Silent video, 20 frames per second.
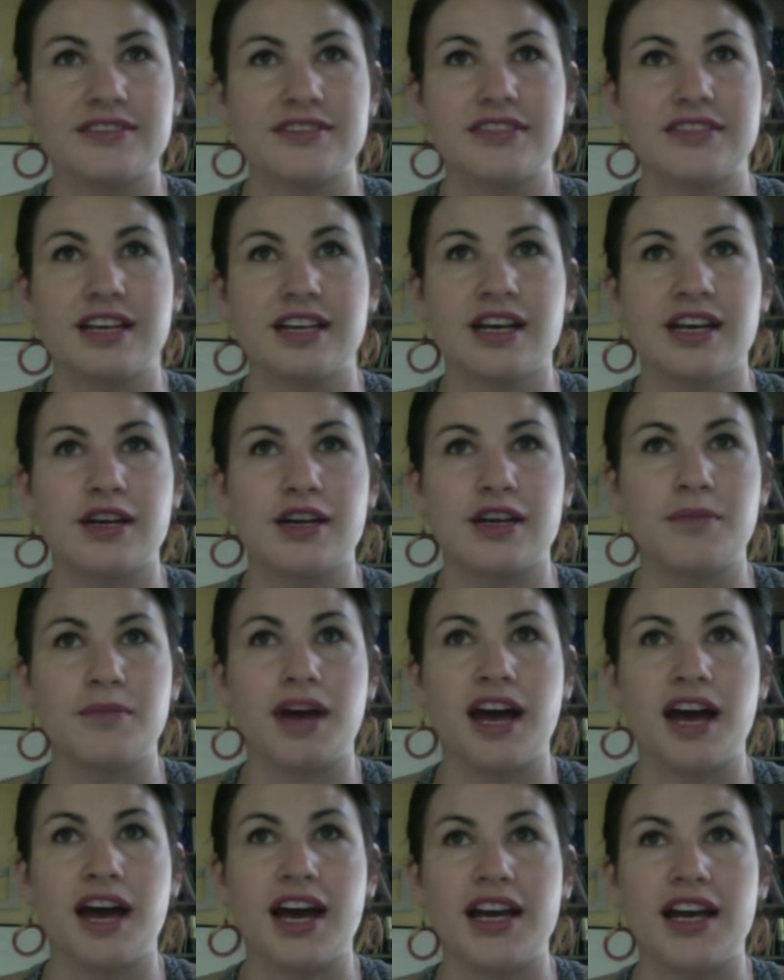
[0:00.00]

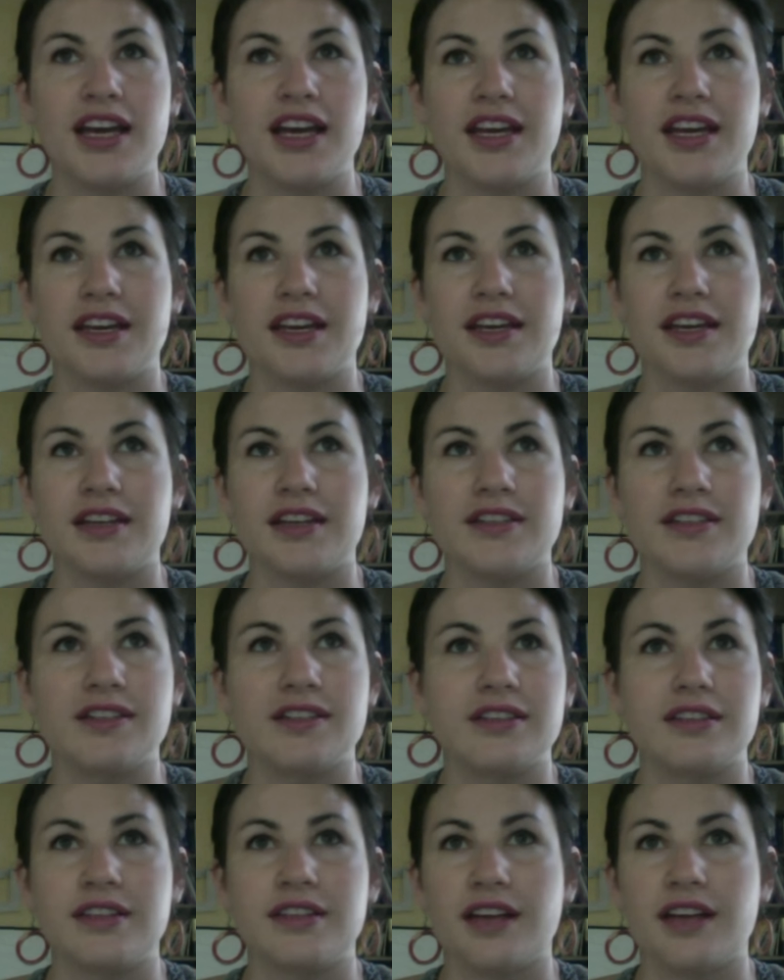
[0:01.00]
I
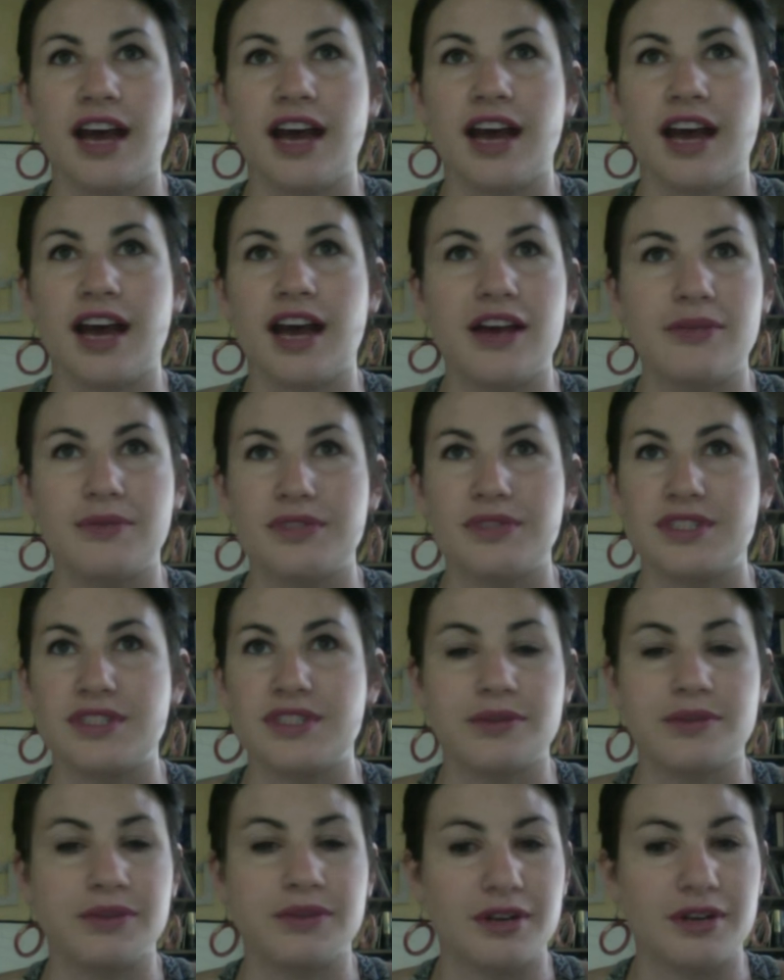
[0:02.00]
was
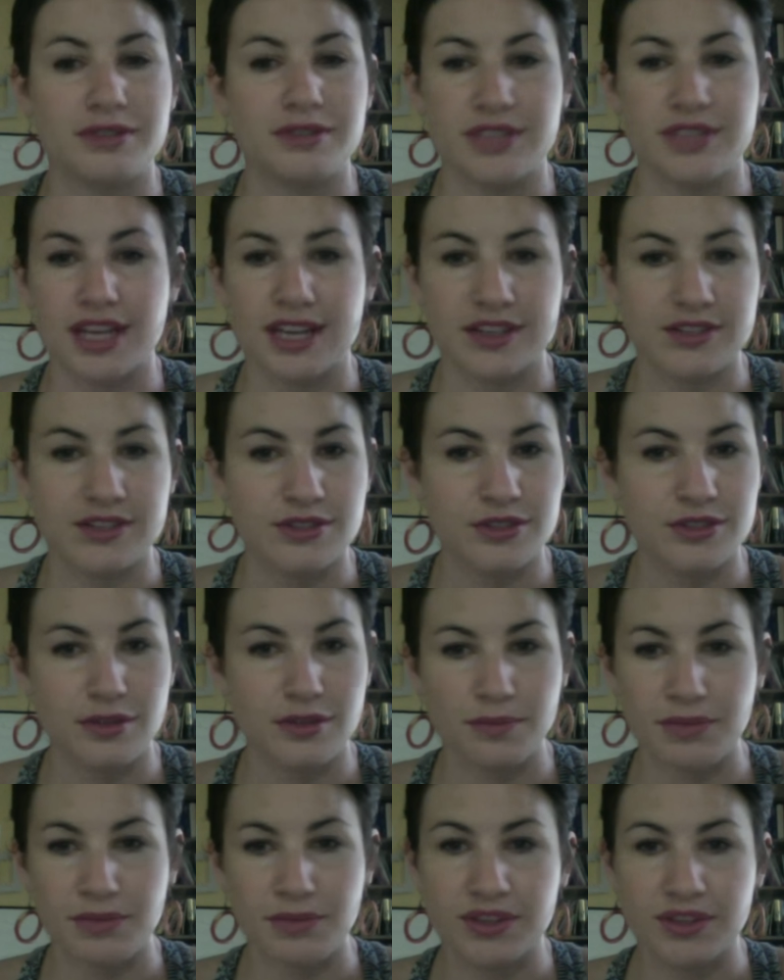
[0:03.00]
there when I was like
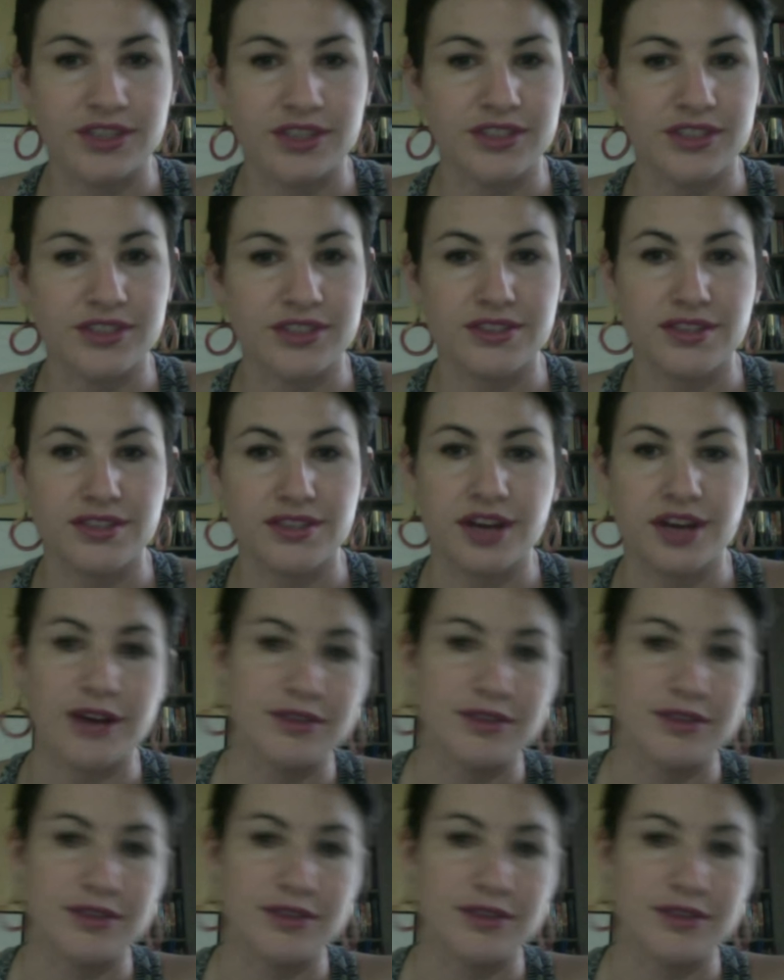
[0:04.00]
super little, so I was